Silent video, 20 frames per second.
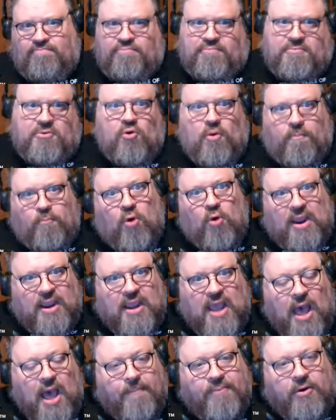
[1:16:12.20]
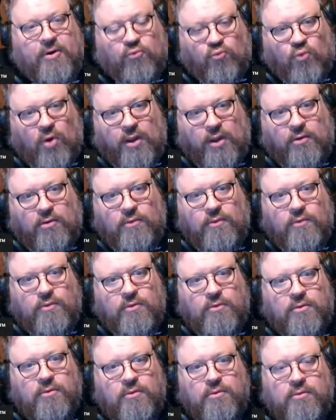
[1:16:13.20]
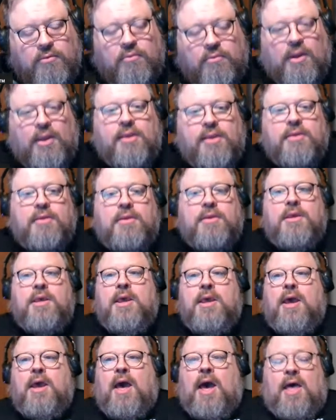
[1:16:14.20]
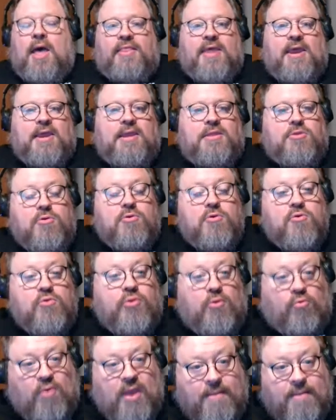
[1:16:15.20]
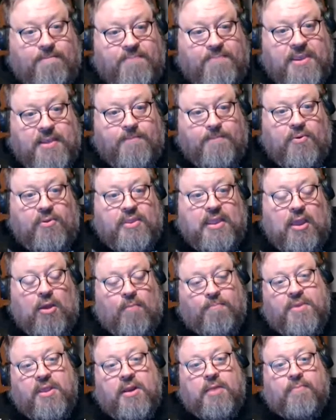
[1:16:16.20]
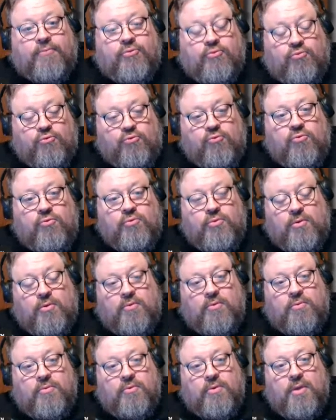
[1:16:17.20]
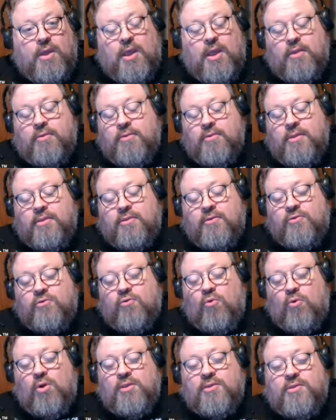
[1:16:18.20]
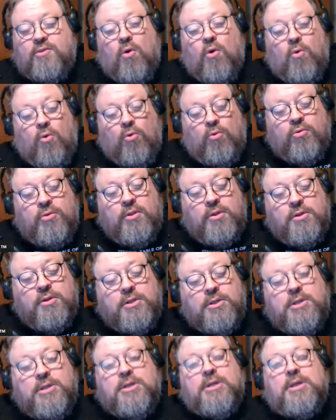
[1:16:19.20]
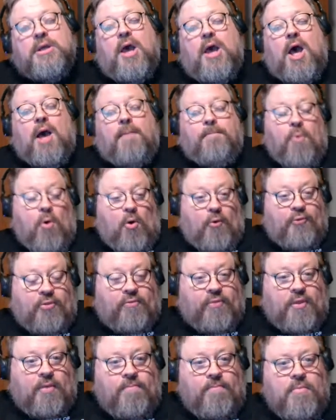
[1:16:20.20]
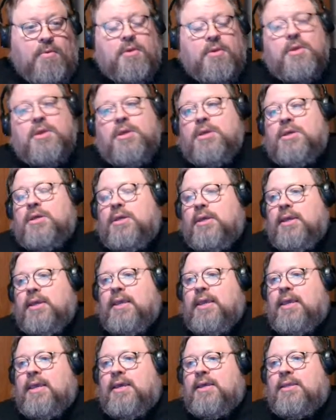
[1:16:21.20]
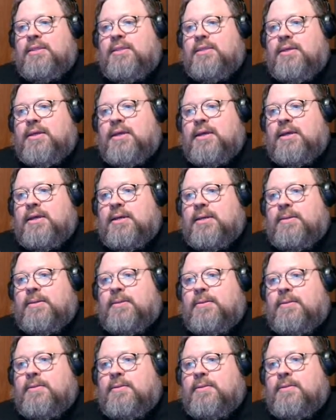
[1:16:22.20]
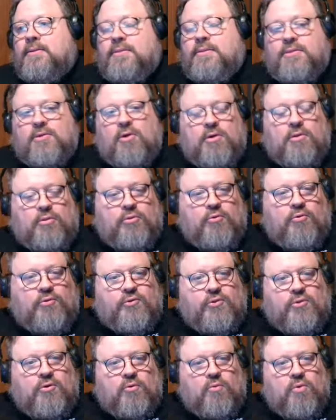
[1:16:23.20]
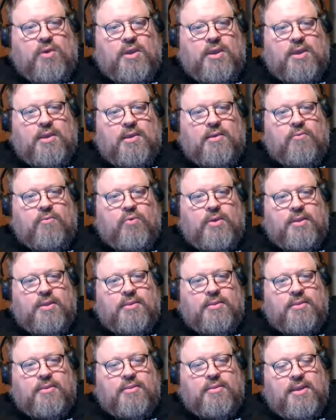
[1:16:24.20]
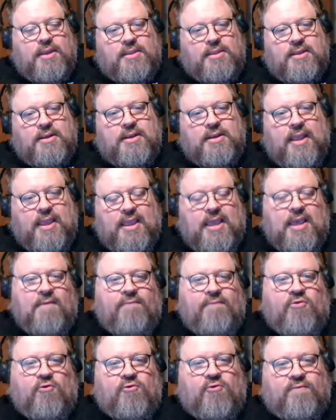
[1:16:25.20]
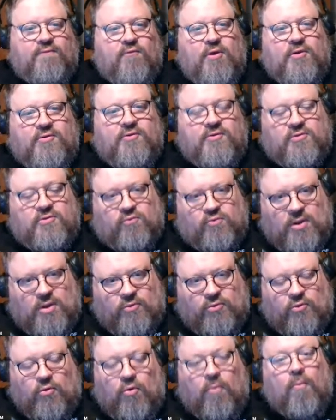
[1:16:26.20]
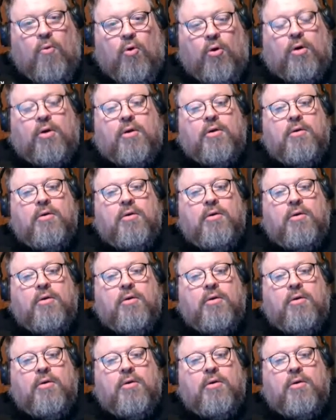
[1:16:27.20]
To a point, competent writers, right? They knew the right people to help get them through, get the stories told, both of them, and started losing their way when they didn't have those voices around no more.